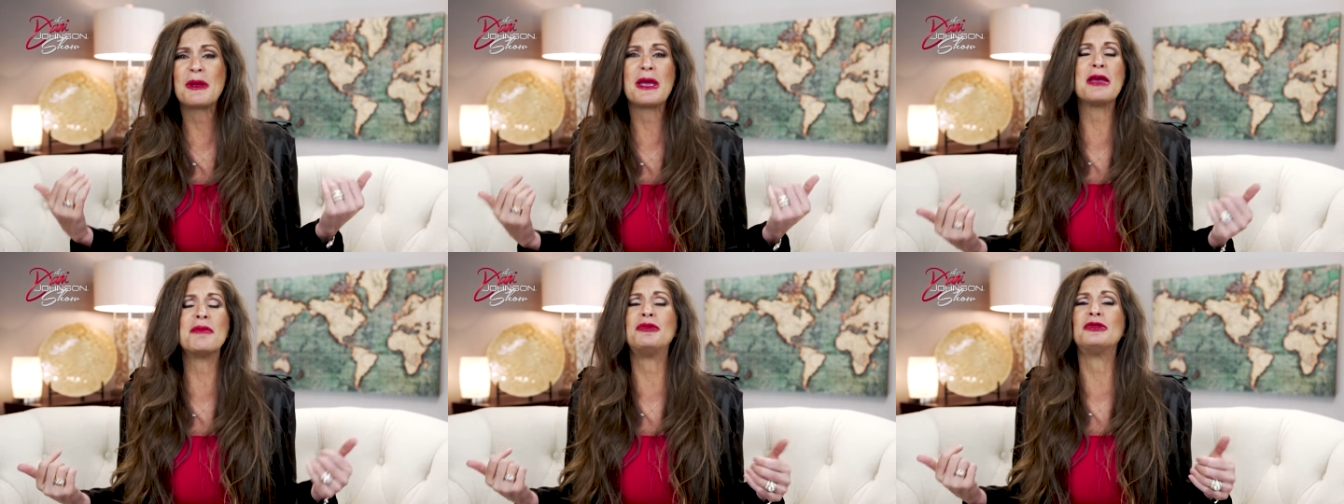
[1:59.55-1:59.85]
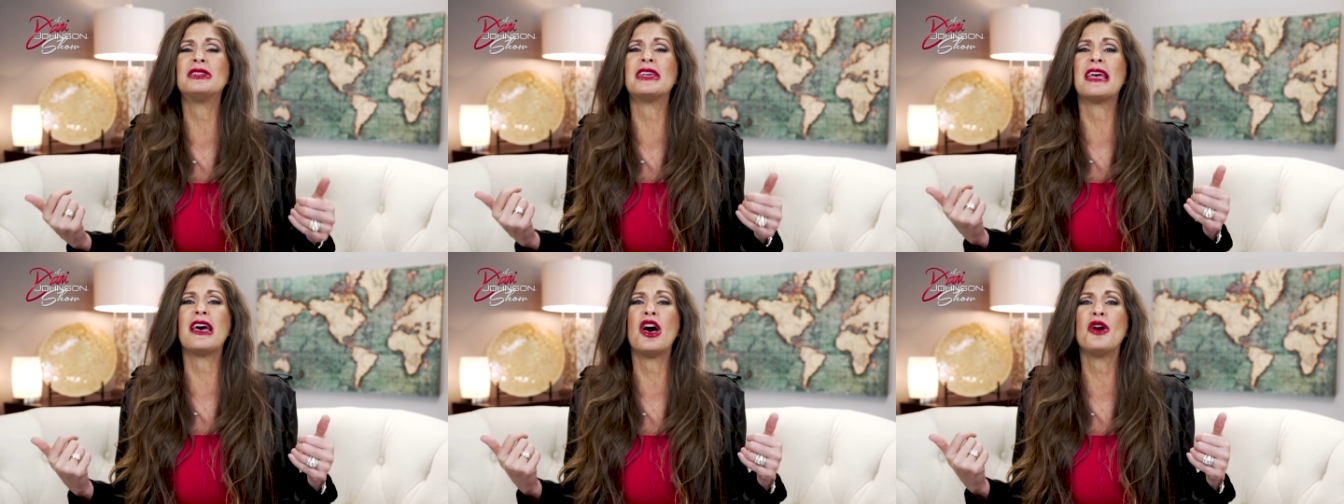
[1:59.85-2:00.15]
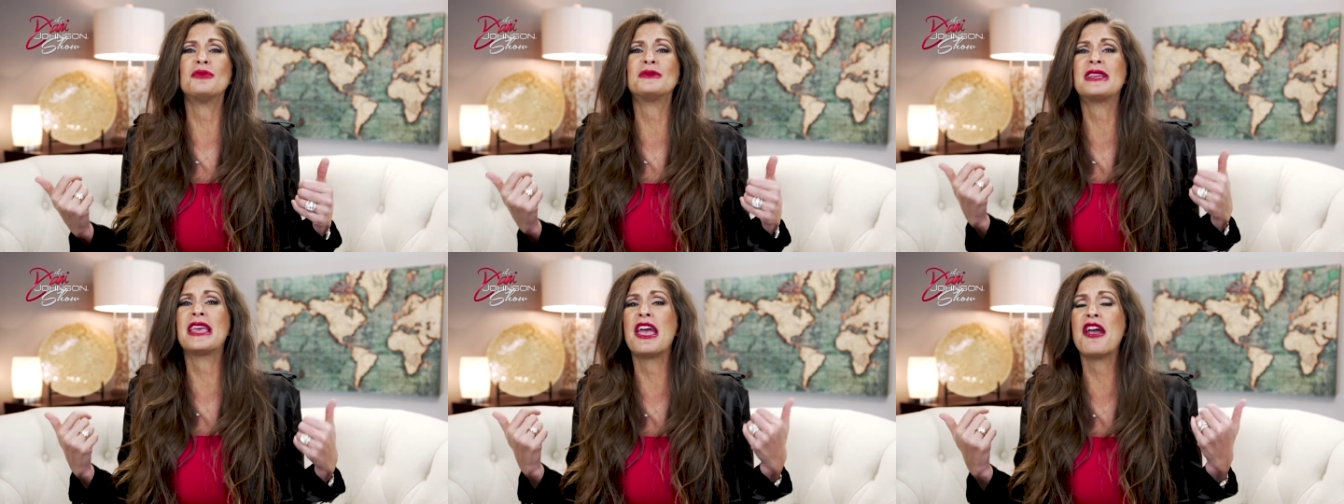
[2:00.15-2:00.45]
people to
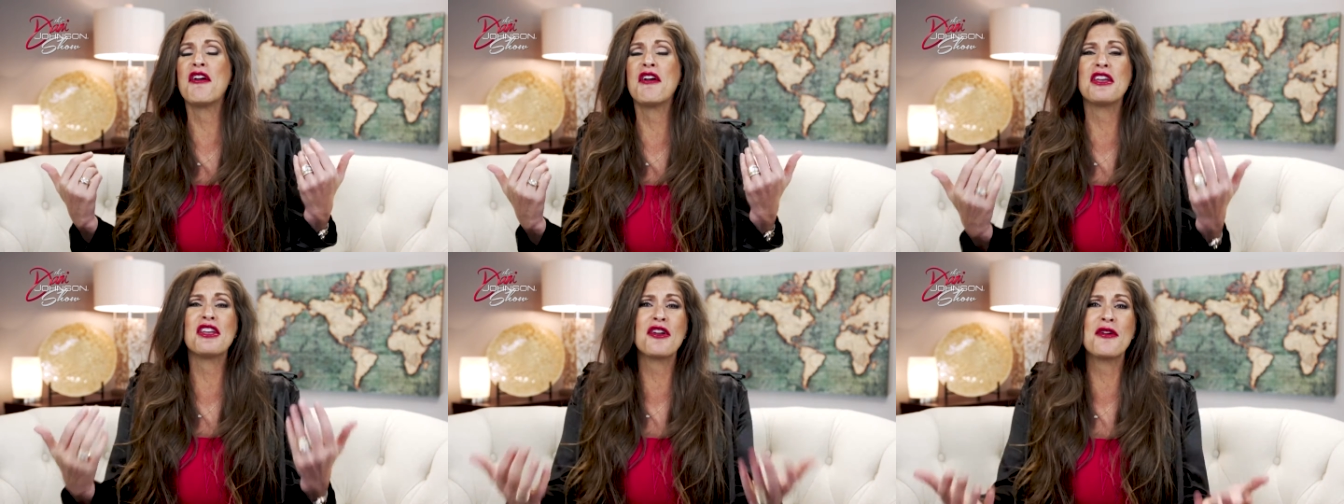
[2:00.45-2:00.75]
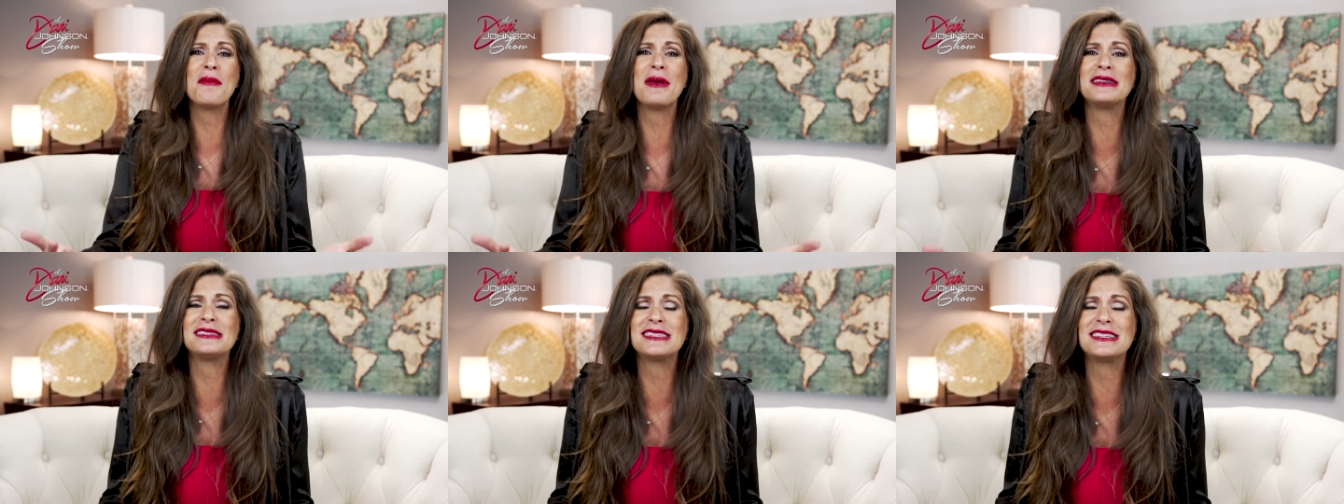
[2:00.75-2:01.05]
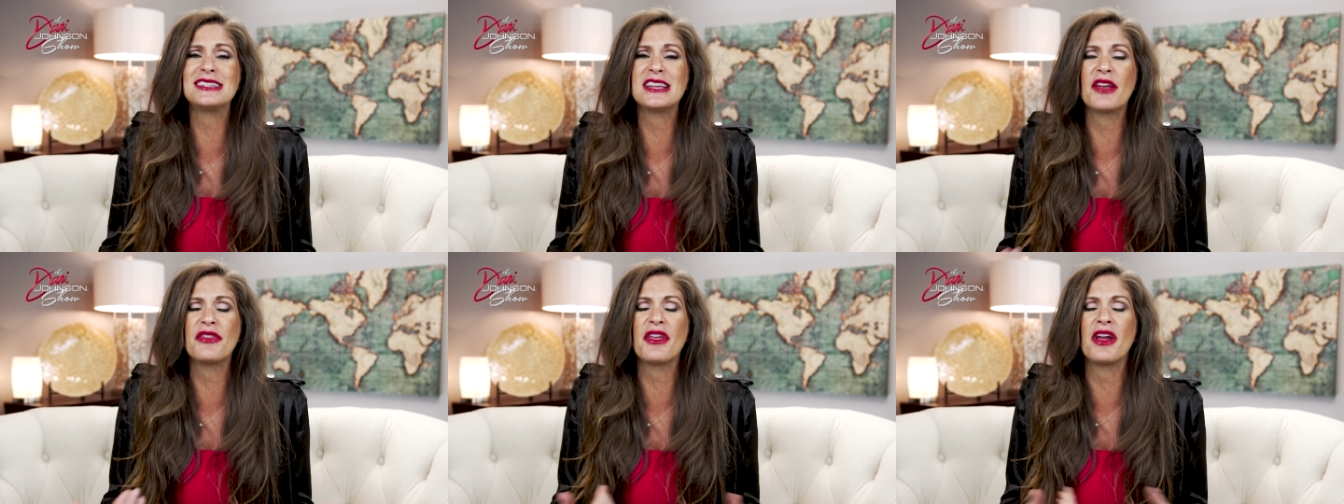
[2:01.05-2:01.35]
help carry your
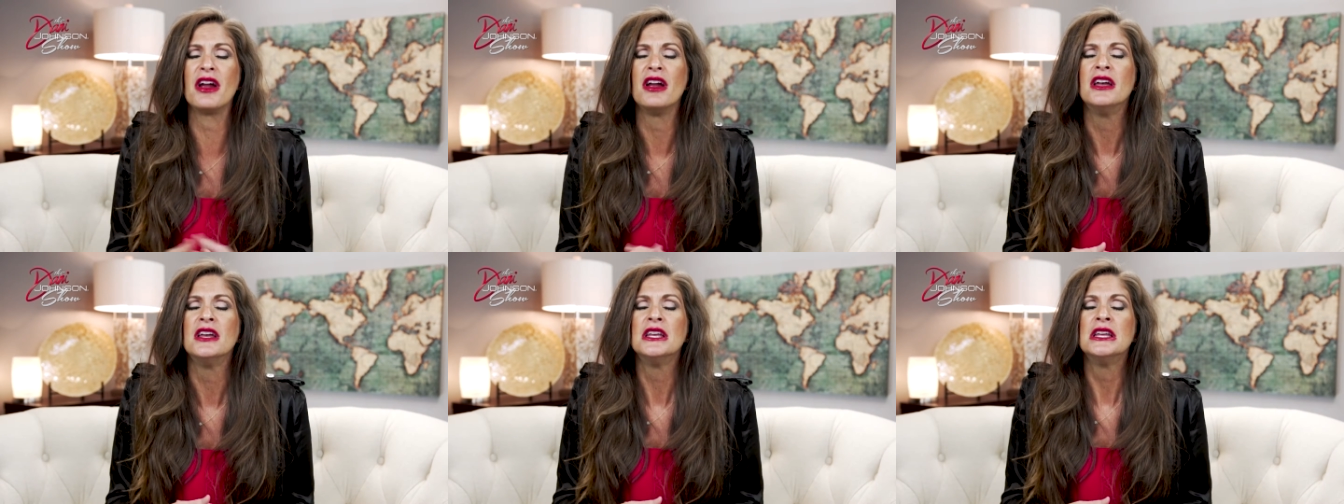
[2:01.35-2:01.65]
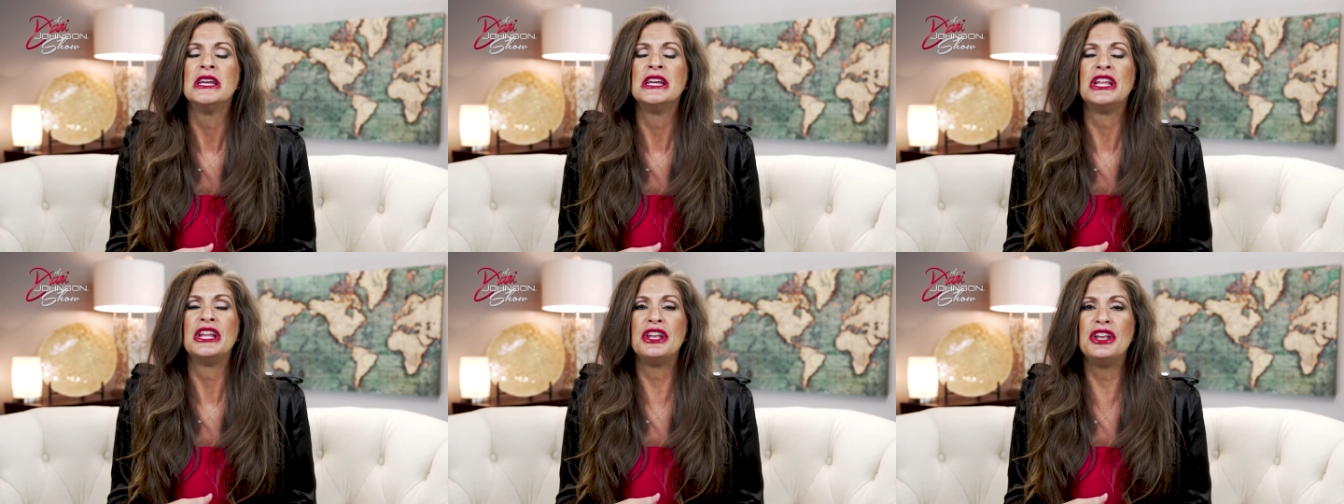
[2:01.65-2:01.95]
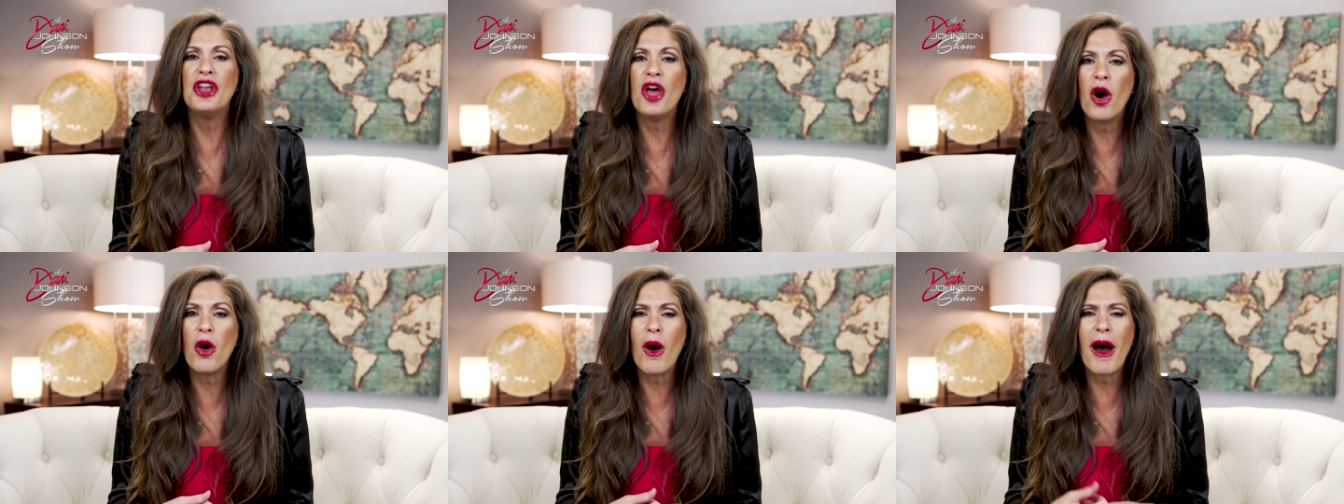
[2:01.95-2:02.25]
message out there.
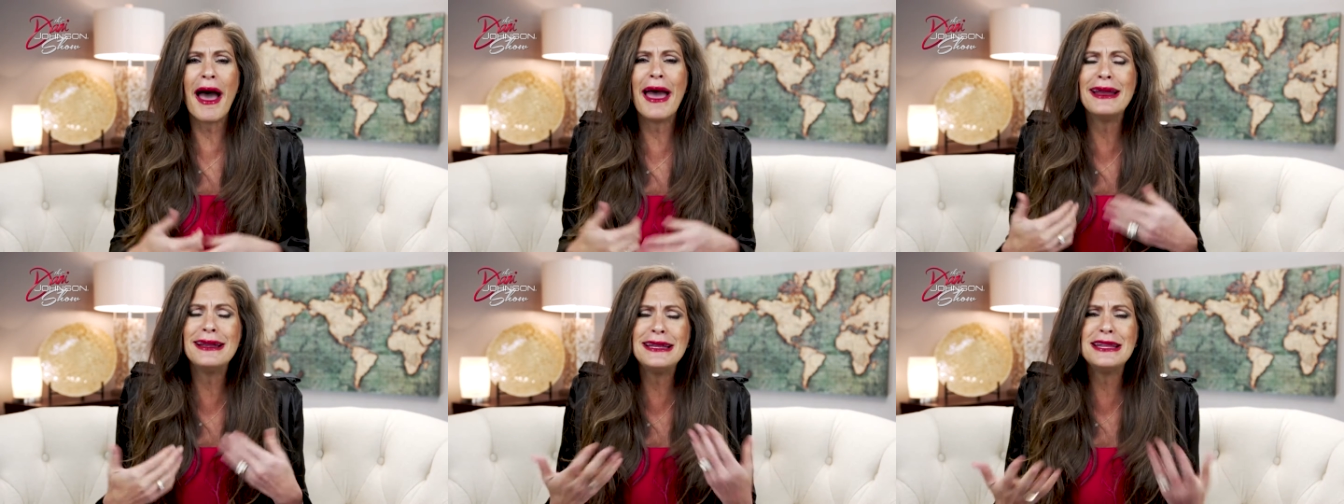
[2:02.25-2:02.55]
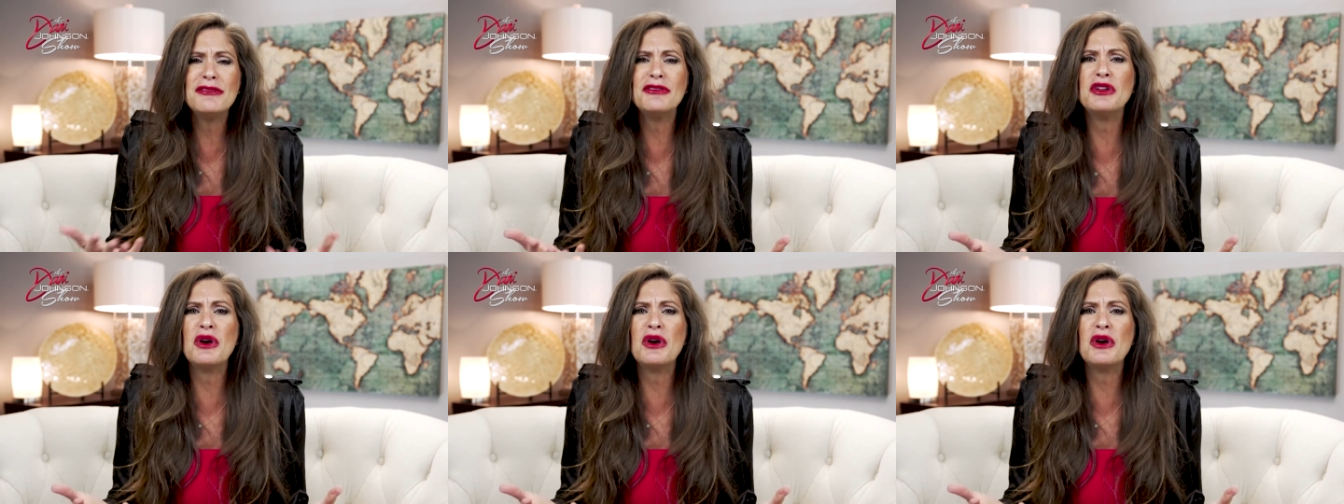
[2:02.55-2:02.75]
No, I didn't